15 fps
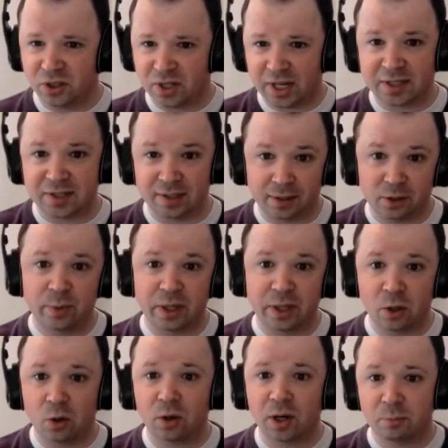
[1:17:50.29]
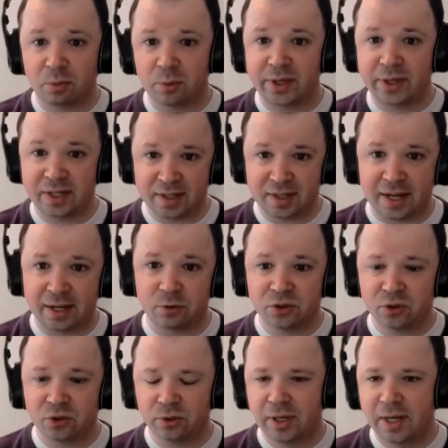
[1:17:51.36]
takes a little bit longer probably a day or
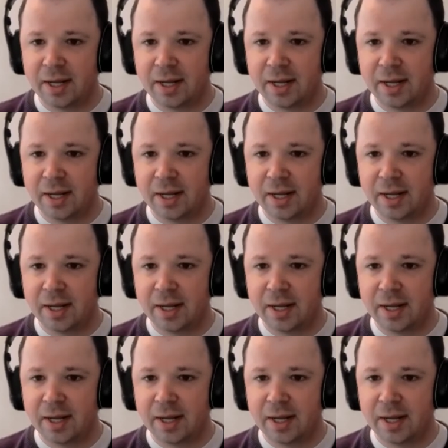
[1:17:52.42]
two